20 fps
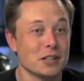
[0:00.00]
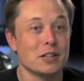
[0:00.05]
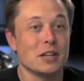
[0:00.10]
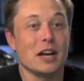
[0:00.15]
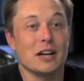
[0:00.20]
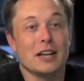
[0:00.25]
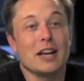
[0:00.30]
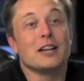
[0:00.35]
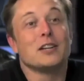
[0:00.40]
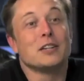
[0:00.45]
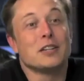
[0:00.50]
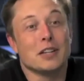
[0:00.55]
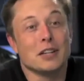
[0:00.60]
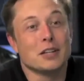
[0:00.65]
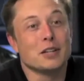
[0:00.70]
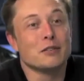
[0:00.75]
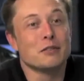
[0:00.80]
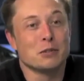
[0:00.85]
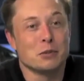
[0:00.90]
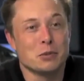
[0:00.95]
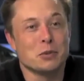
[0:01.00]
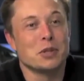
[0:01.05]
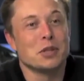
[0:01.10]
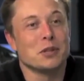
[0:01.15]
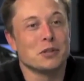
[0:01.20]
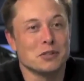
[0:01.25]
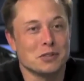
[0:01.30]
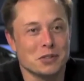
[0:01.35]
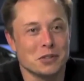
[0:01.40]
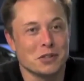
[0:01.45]
Can you tell the difference
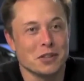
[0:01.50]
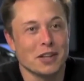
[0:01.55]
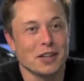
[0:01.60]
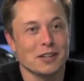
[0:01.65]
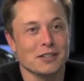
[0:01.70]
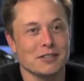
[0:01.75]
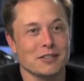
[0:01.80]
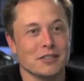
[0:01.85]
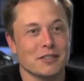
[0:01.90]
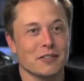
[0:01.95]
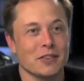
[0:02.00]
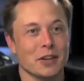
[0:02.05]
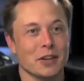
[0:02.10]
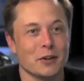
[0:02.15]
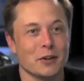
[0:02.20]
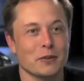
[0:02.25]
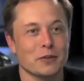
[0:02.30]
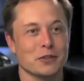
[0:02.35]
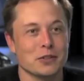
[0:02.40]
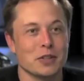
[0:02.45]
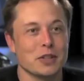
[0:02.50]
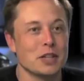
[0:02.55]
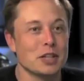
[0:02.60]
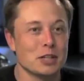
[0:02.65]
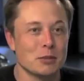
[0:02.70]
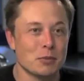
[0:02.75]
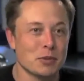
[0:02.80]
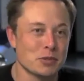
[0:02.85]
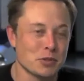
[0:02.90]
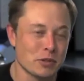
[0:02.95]
between those two things? You know? So you
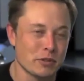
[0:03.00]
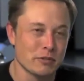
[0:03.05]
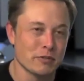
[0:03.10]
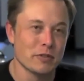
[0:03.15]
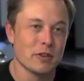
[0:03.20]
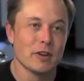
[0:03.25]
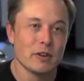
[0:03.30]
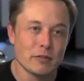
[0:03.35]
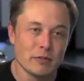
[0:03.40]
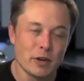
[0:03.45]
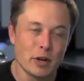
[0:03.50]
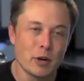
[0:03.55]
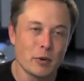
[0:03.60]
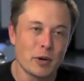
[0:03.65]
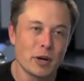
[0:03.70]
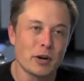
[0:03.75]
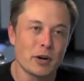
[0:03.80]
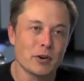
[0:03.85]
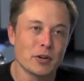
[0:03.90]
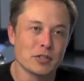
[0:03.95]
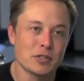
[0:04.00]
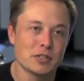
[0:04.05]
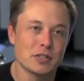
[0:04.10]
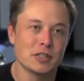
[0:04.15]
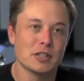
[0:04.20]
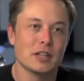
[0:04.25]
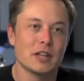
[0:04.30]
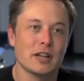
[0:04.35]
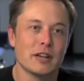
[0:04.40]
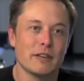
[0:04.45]
need to be sort of very
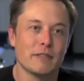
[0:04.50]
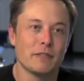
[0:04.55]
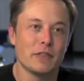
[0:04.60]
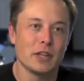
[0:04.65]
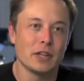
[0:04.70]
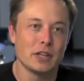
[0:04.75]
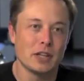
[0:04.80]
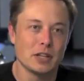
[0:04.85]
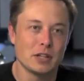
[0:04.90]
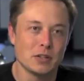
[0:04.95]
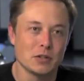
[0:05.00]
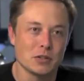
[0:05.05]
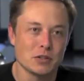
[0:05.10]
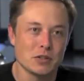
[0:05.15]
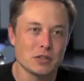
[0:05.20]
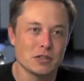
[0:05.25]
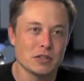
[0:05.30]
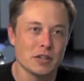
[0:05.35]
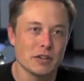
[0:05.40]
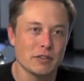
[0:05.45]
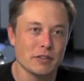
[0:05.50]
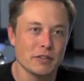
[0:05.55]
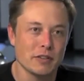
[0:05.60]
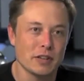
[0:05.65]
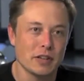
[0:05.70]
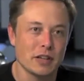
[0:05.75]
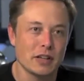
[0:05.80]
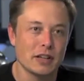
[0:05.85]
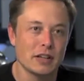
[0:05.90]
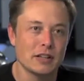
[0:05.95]
rigorous in your
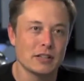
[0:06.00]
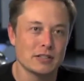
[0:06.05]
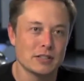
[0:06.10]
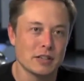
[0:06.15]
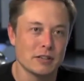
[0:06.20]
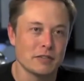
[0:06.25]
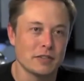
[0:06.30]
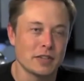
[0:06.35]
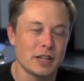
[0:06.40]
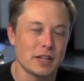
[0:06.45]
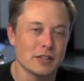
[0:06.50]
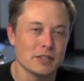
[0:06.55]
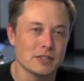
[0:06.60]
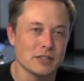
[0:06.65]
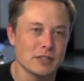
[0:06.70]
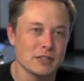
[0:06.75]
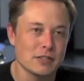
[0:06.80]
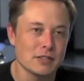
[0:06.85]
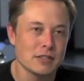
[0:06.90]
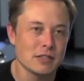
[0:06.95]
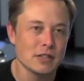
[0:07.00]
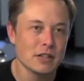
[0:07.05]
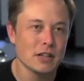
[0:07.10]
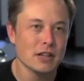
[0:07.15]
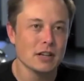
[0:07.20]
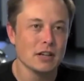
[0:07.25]
self-analysis.